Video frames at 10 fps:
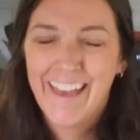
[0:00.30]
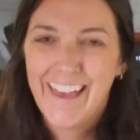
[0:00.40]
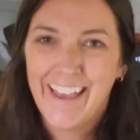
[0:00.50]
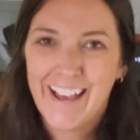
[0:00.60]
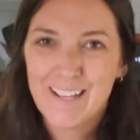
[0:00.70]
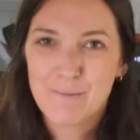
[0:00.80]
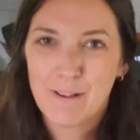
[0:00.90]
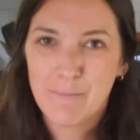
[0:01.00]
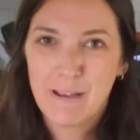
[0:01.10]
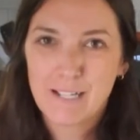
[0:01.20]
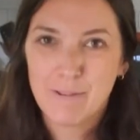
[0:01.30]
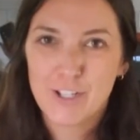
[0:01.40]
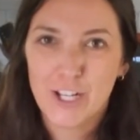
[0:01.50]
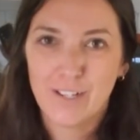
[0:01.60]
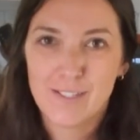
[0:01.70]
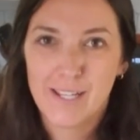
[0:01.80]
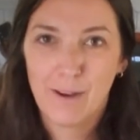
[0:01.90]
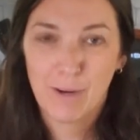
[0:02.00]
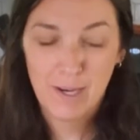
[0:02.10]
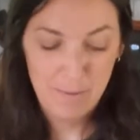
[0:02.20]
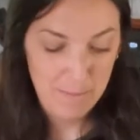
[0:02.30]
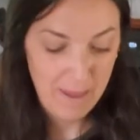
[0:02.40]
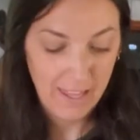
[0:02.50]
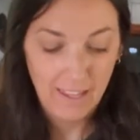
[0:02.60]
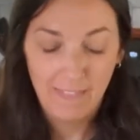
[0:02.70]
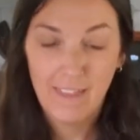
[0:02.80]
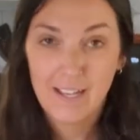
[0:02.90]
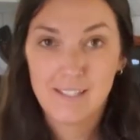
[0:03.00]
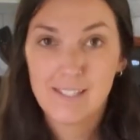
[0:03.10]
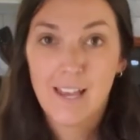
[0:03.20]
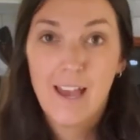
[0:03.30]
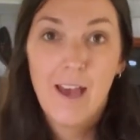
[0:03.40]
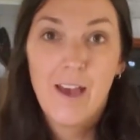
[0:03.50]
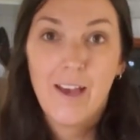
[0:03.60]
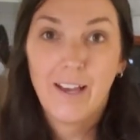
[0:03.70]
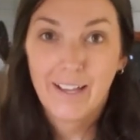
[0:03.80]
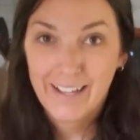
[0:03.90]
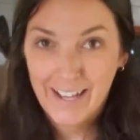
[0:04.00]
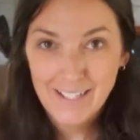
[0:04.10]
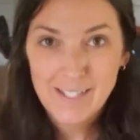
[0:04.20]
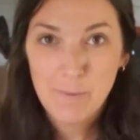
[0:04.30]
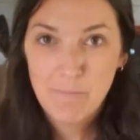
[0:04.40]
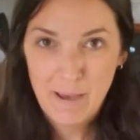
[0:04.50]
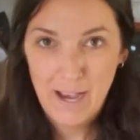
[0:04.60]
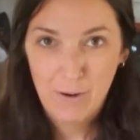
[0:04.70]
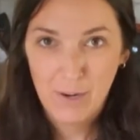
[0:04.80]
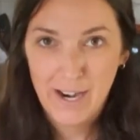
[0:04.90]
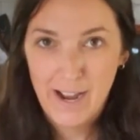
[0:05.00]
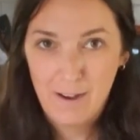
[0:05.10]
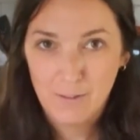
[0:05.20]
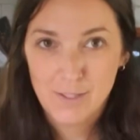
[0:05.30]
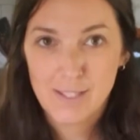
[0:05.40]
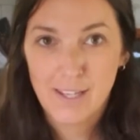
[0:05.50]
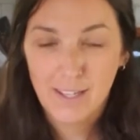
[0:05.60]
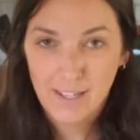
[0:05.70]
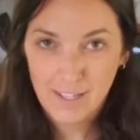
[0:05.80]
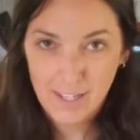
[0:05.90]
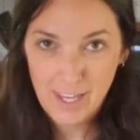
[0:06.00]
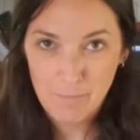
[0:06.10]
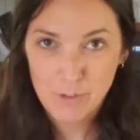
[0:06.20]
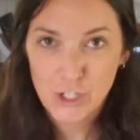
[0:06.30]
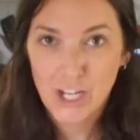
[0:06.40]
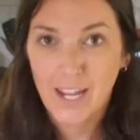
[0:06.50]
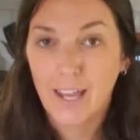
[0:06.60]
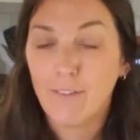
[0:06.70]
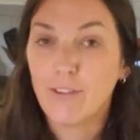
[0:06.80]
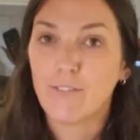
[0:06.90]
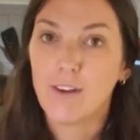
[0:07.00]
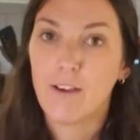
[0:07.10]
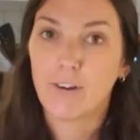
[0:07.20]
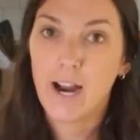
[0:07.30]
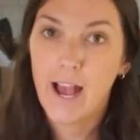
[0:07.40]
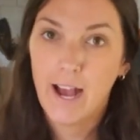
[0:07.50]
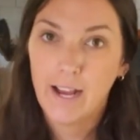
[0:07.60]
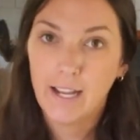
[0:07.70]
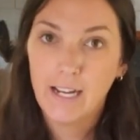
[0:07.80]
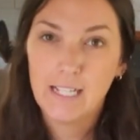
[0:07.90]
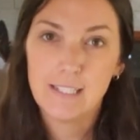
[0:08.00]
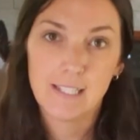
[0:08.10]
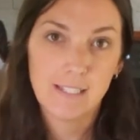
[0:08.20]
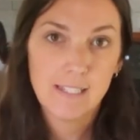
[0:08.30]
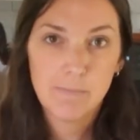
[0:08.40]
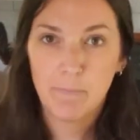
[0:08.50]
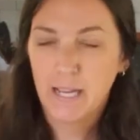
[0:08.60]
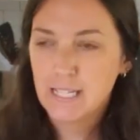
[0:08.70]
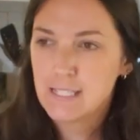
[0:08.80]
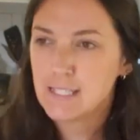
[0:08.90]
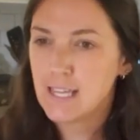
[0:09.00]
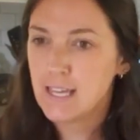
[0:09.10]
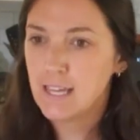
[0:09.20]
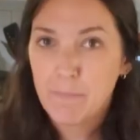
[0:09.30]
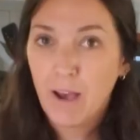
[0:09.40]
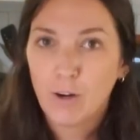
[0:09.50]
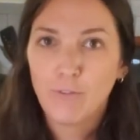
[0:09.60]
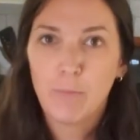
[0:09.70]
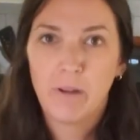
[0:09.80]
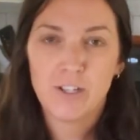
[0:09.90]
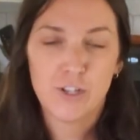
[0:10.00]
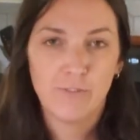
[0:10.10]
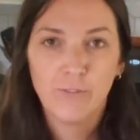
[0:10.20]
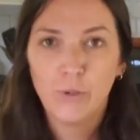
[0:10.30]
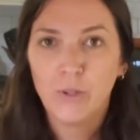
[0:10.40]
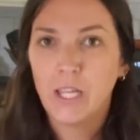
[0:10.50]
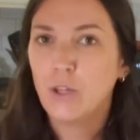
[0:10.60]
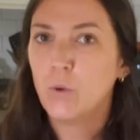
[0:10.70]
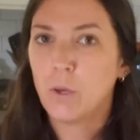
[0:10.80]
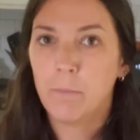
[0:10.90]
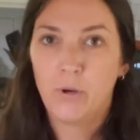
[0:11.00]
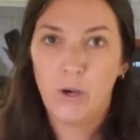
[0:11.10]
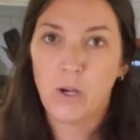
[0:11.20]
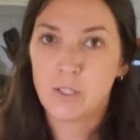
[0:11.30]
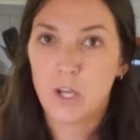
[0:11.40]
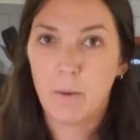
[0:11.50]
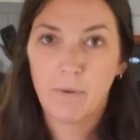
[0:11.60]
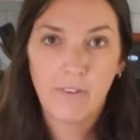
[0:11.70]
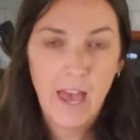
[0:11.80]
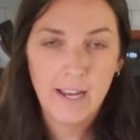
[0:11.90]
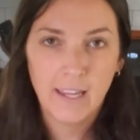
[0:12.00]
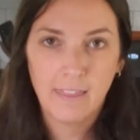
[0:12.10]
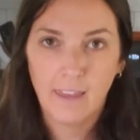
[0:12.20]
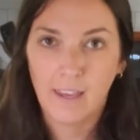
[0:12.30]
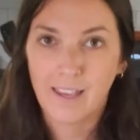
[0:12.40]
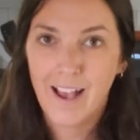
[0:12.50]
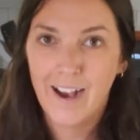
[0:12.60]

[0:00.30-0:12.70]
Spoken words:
Hey guys, welcome back to my channel. Today we're going to be making this gut powerhouse kimchi. If you've never had it, it's a spicy, powerful, pungent food that you can put on top of anything.